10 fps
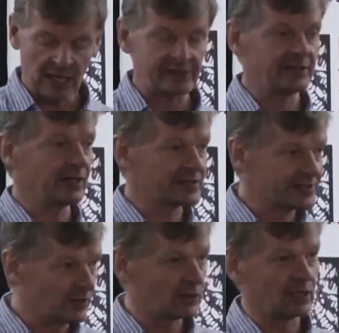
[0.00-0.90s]
as the
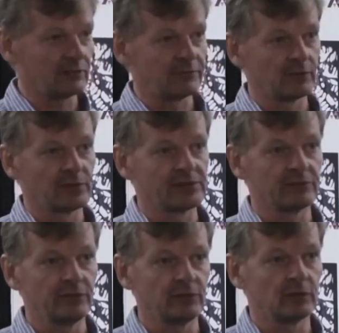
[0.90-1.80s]
external influence
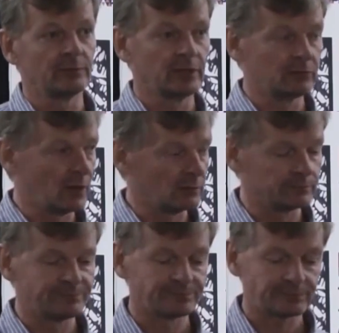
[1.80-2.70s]
of Europe and Rome.